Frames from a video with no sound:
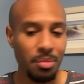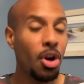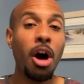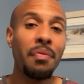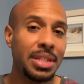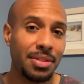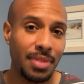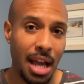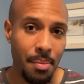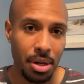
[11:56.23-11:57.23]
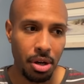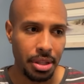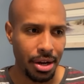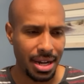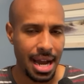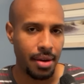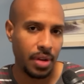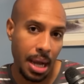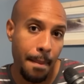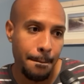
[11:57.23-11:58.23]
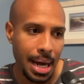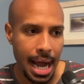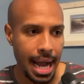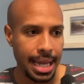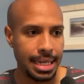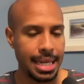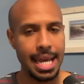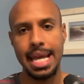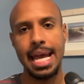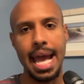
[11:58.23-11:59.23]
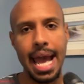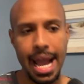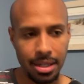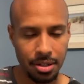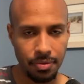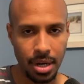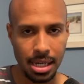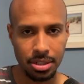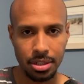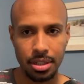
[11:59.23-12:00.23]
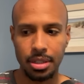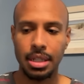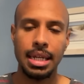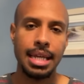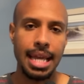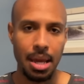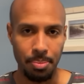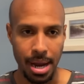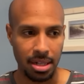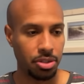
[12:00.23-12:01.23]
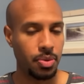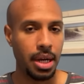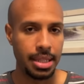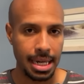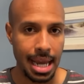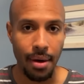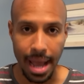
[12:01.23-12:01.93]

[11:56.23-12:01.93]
offensive linemen on their kind of combined active roster and practice squad. They now